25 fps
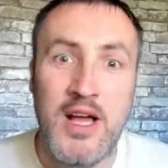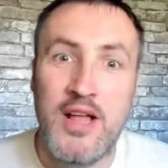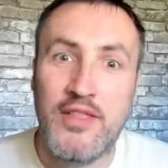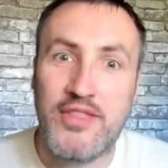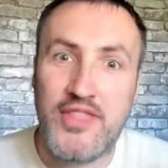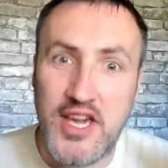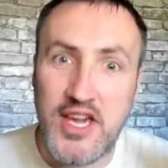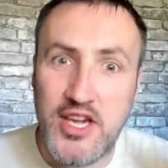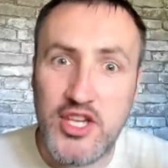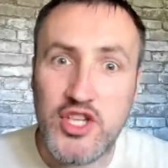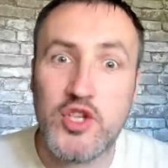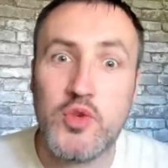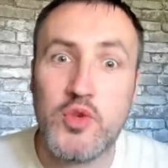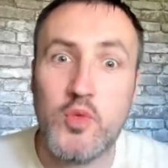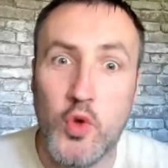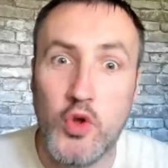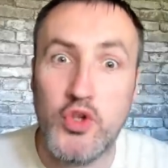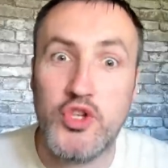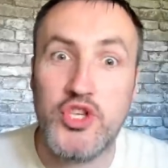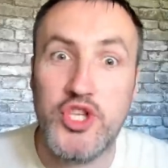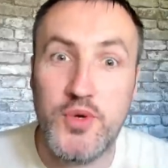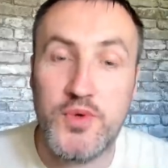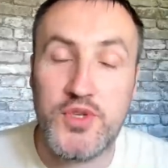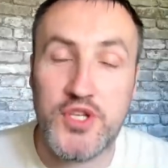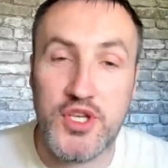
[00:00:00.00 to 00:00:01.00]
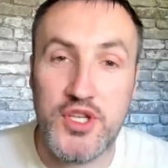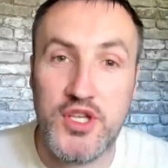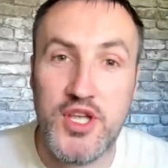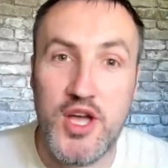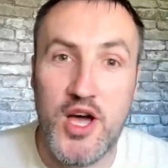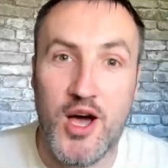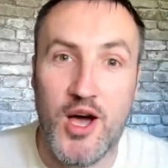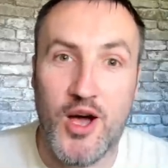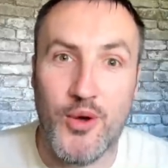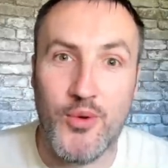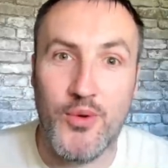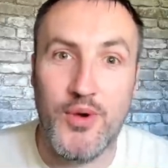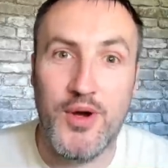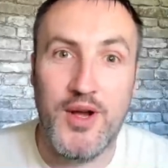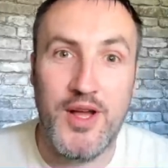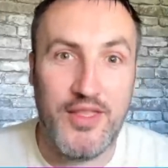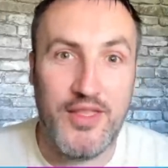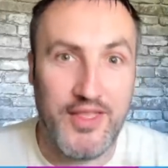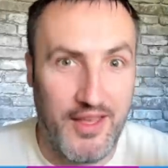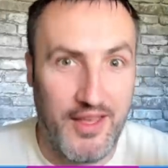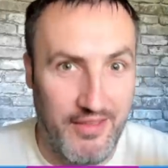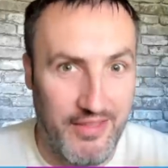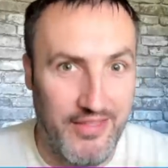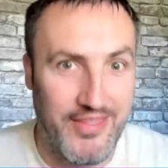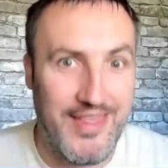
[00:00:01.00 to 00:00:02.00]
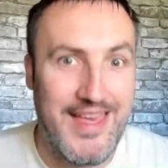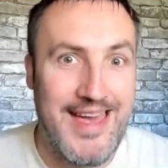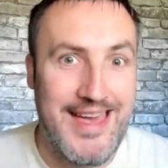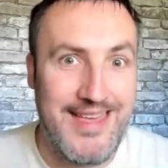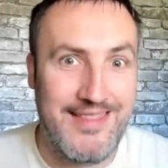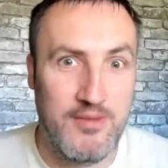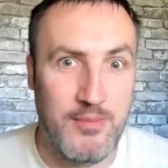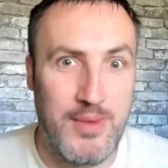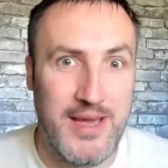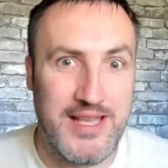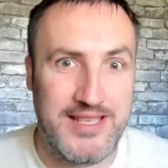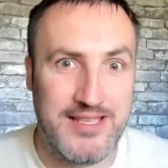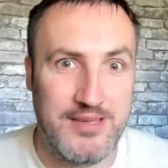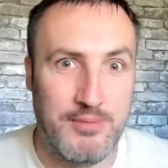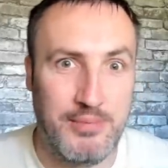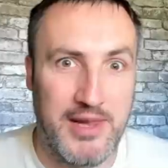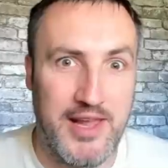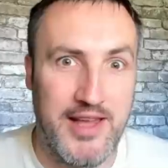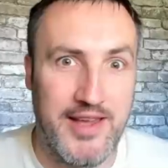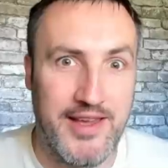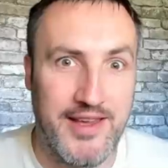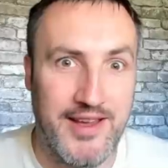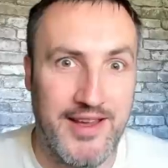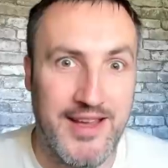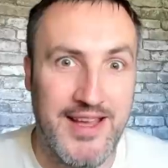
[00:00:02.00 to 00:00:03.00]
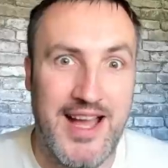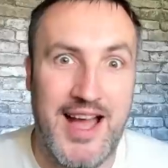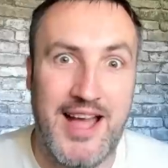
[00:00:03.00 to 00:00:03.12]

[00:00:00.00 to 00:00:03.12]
They just want you to know that they're the better player,